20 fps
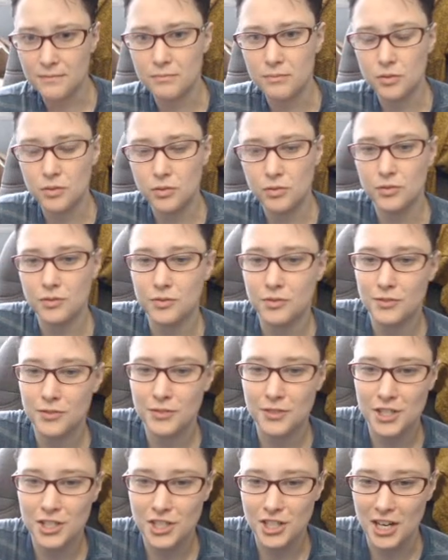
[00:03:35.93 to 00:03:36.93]

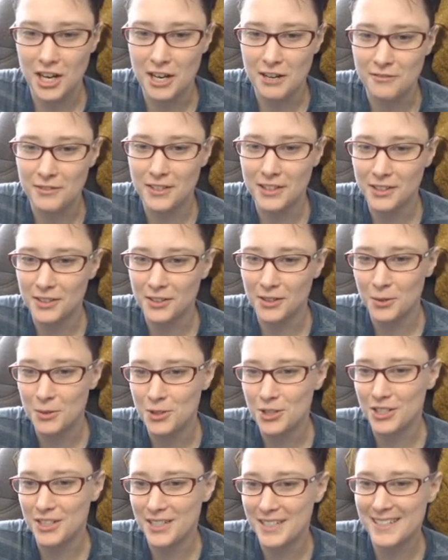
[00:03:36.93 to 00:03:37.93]
Shaving
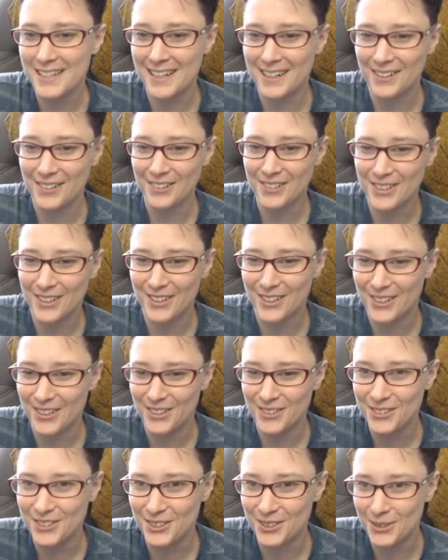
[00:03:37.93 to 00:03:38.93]
lotion is
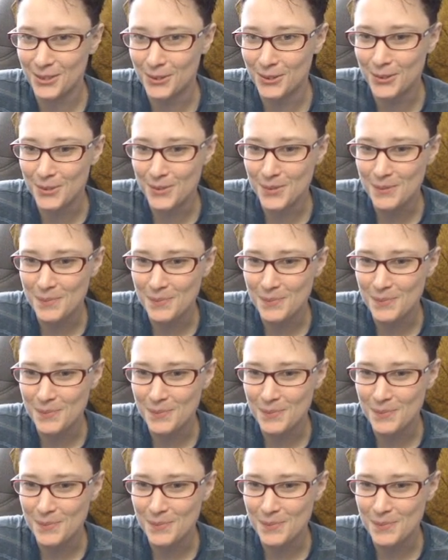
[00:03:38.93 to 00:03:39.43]
alcohol too.